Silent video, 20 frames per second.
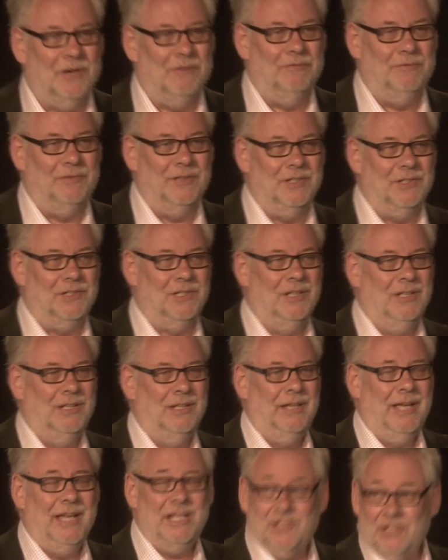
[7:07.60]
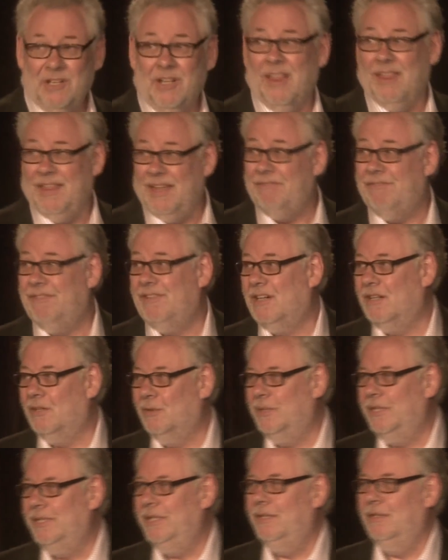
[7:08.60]
Conference. It's not that far
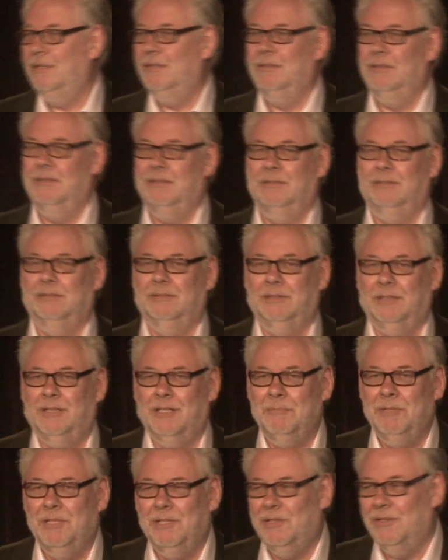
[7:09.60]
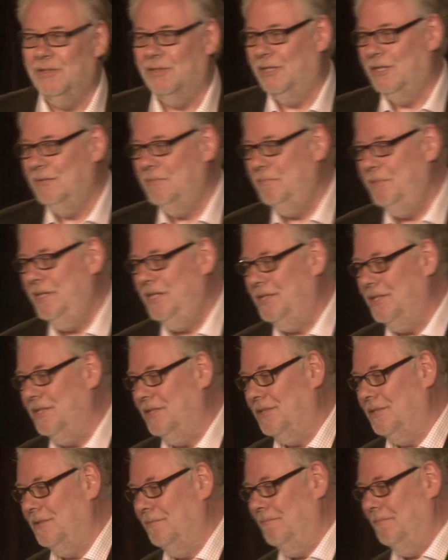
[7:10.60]
away. Come along, come and meet
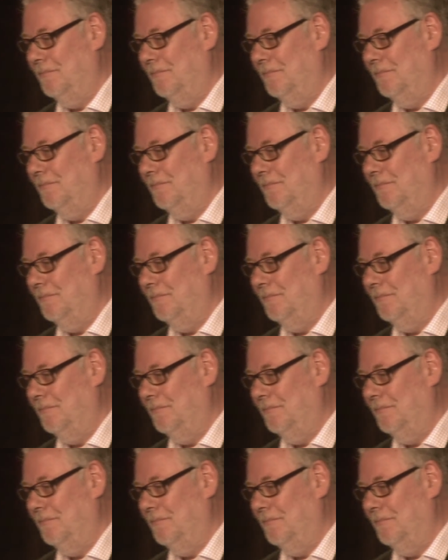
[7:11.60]
us.